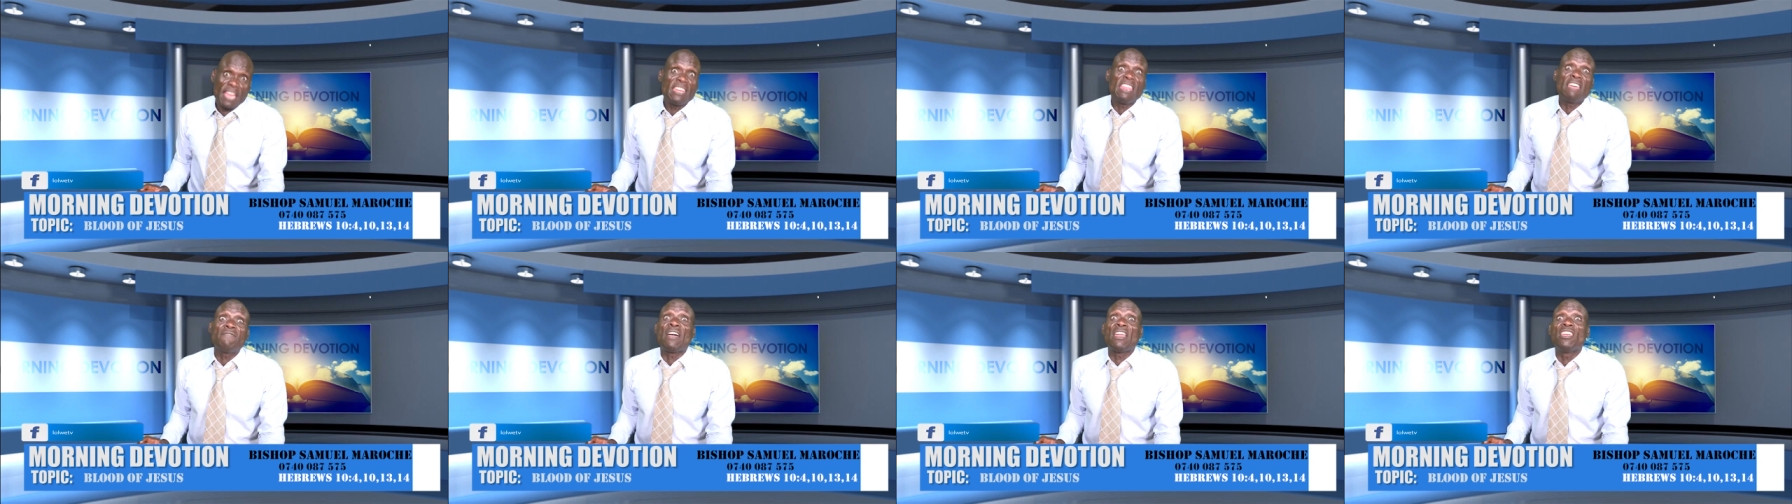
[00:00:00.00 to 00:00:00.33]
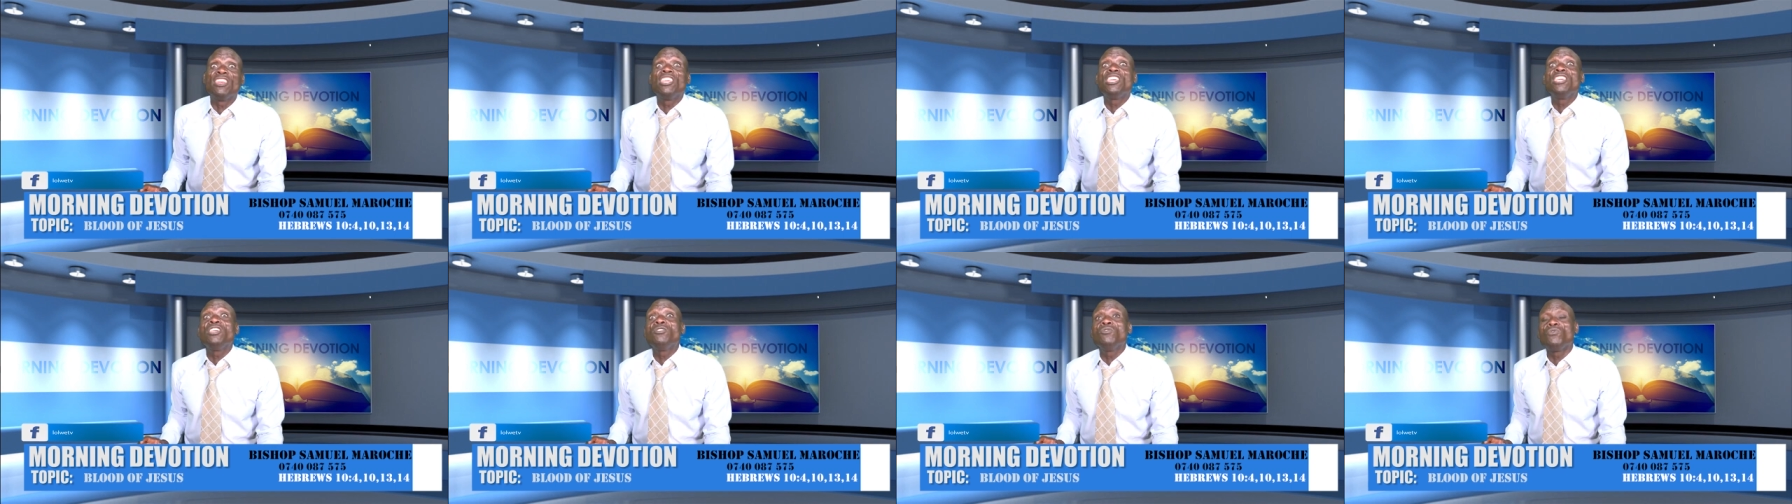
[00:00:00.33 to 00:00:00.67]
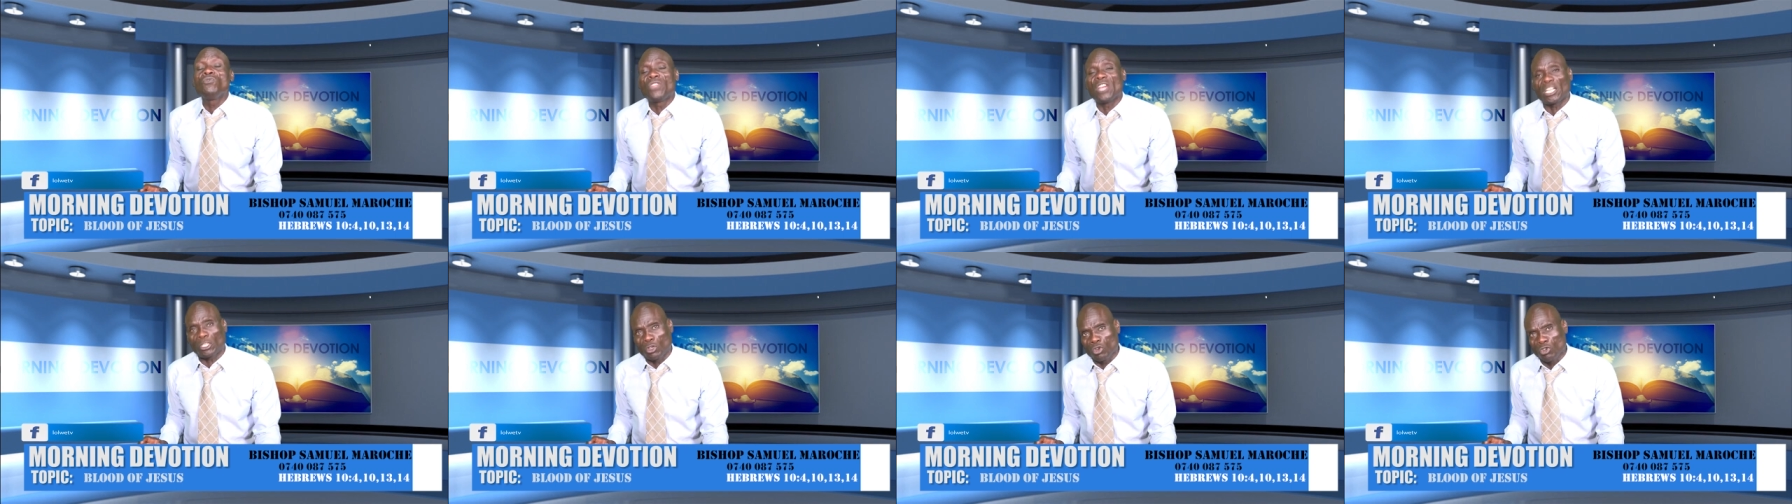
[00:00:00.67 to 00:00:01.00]
I never
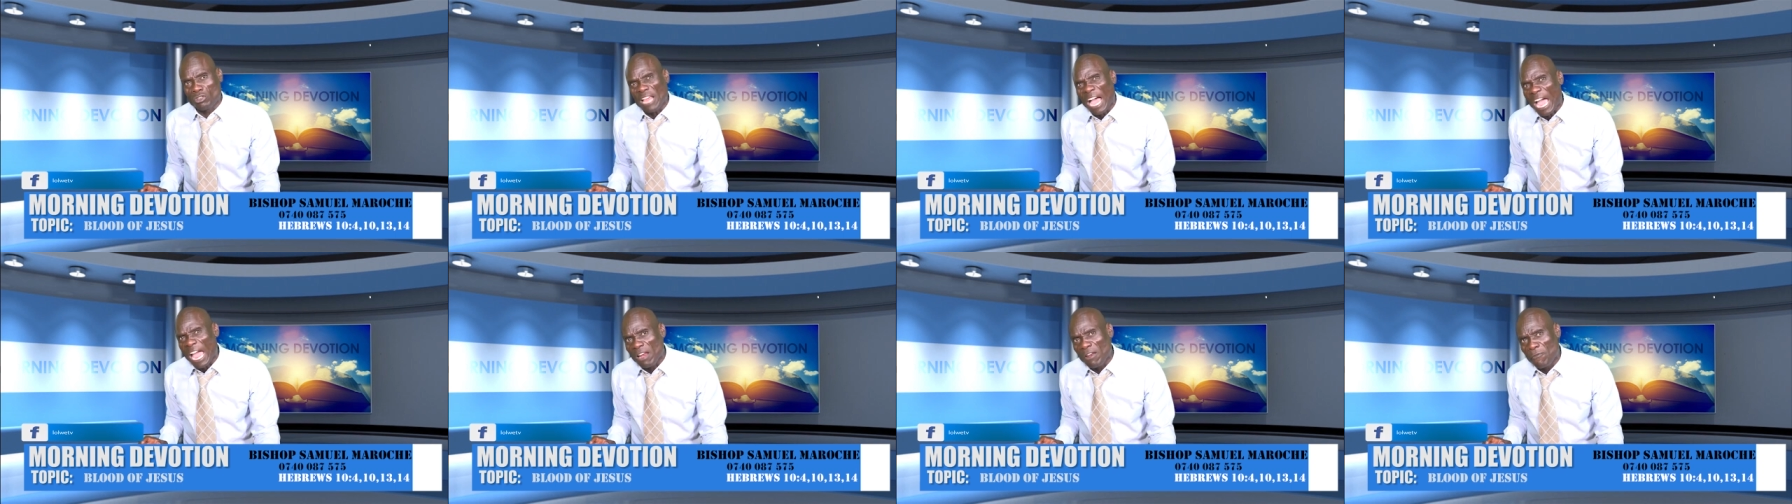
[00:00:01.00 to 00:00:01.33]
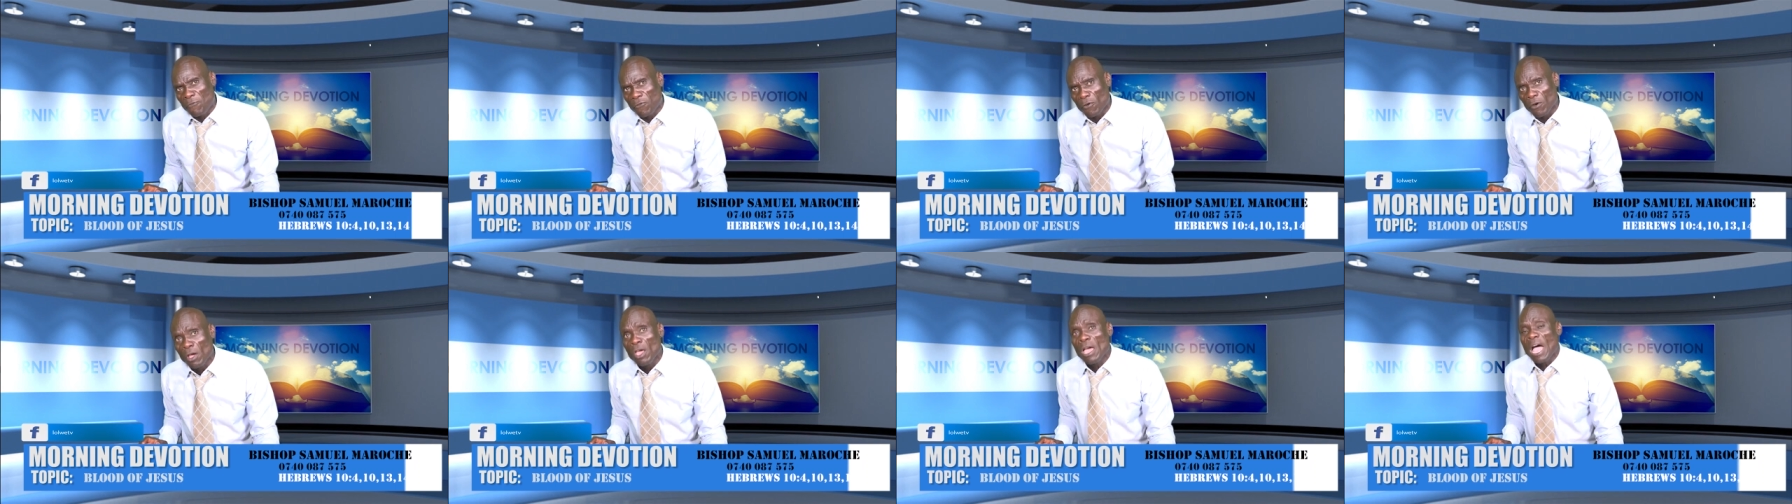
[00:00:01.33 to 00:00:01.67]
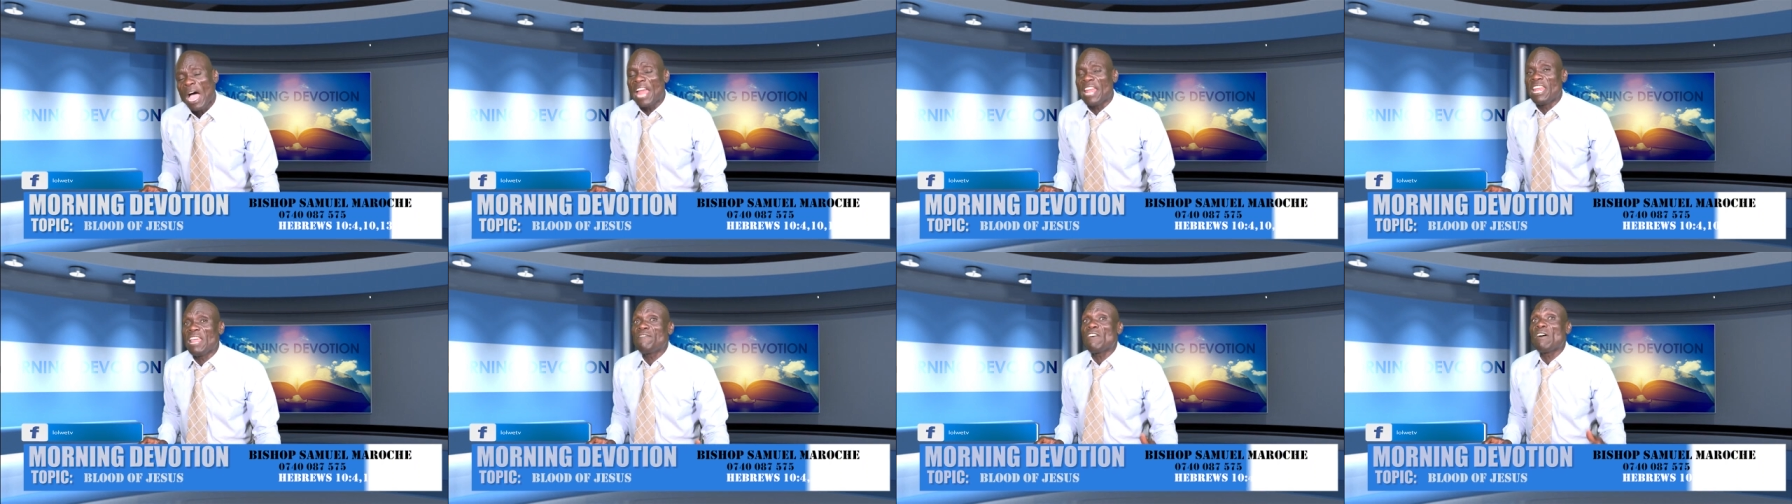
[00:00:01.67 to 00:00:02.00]
knew that you died. For,
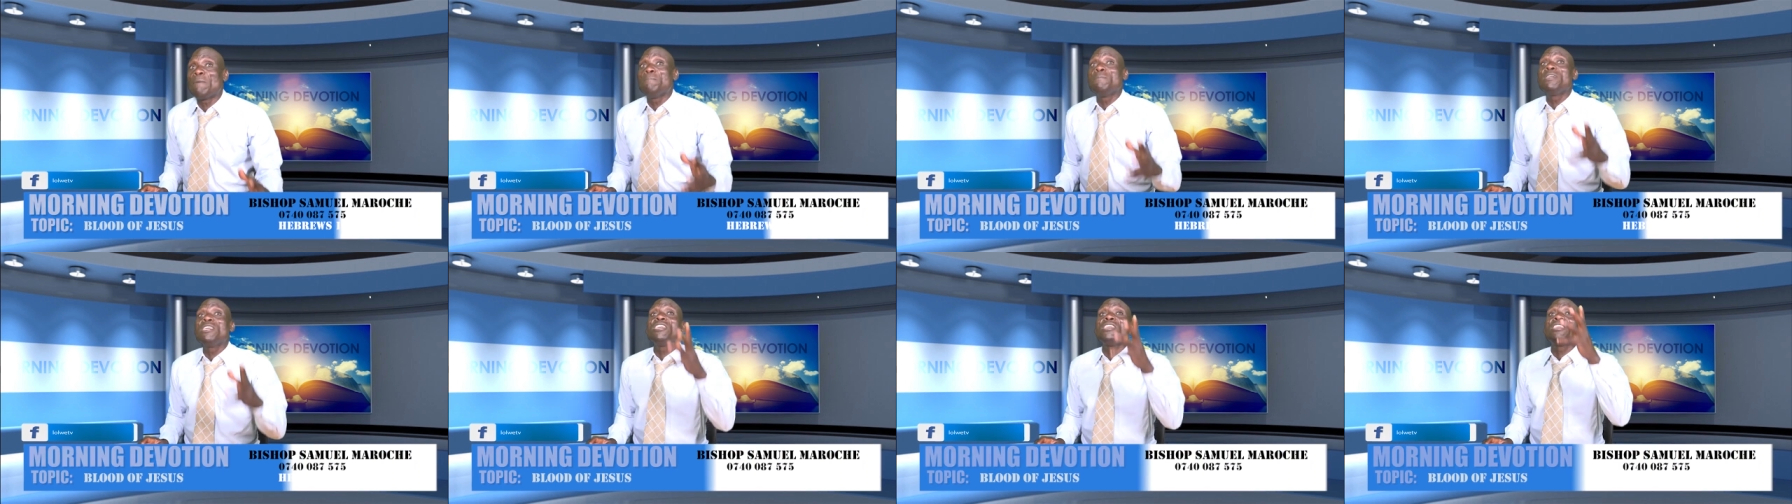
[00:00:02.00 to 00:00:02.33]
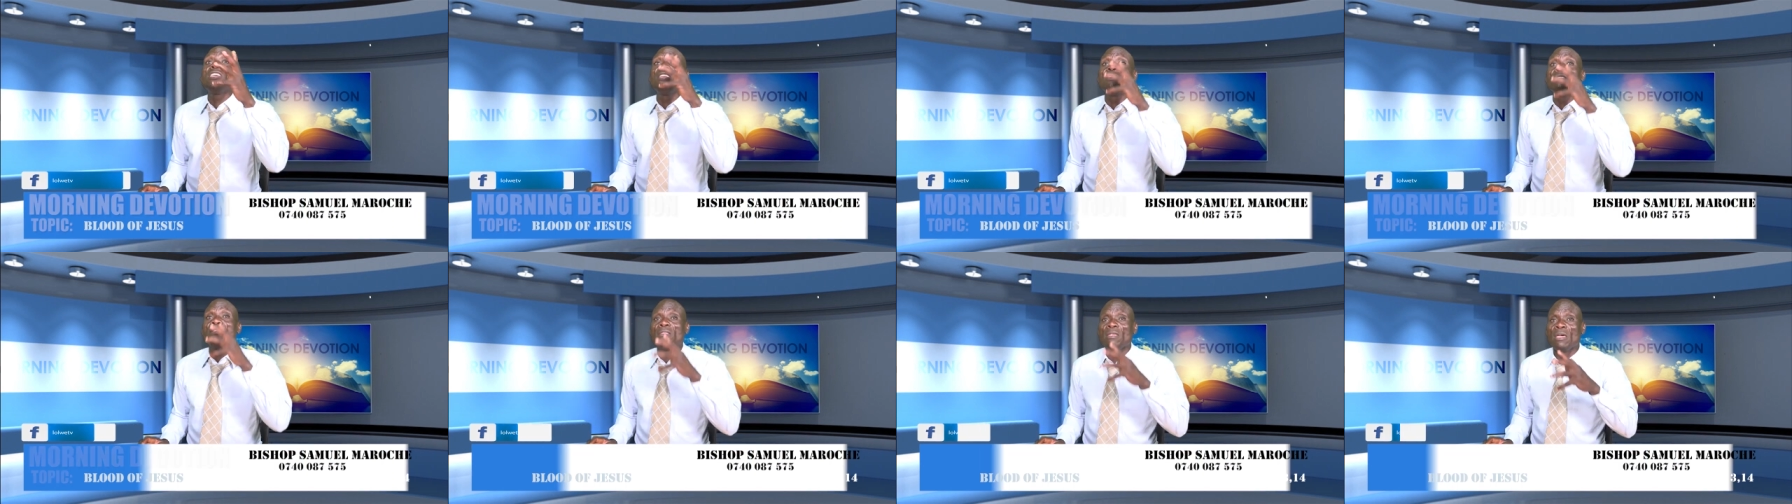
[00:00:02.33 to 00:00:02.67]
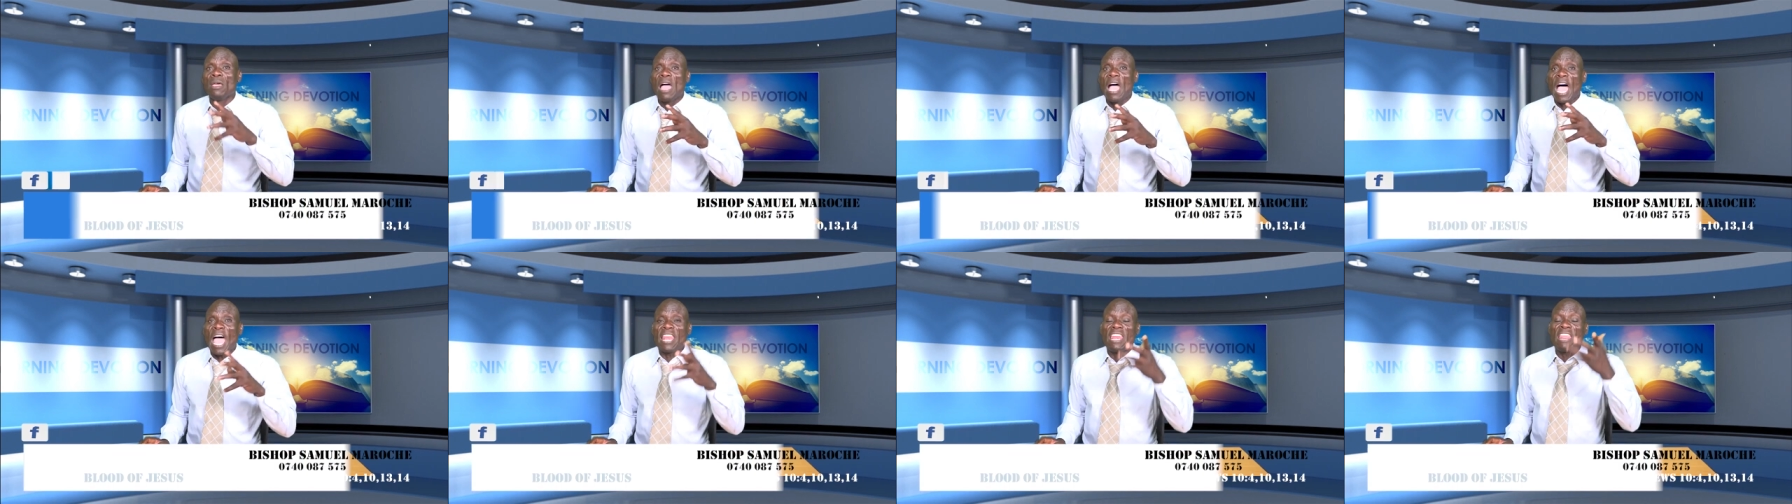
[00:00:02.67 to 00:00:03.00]
I never
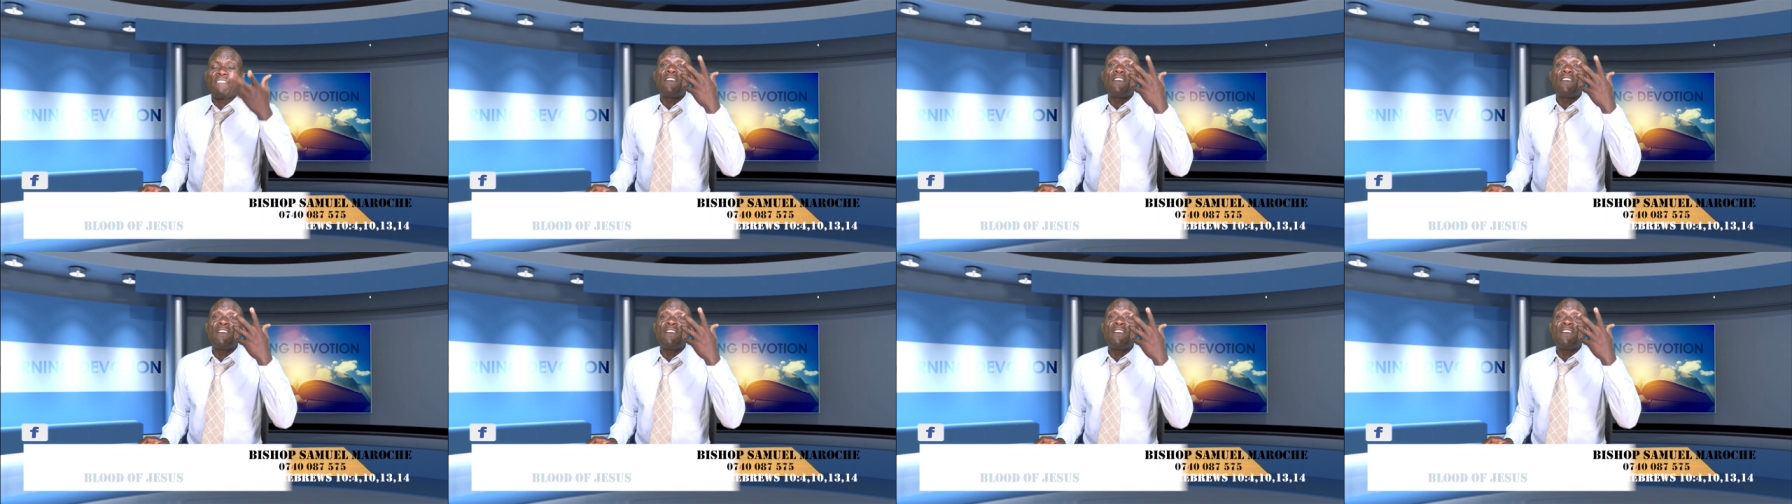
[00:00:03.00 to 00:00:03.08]
mean.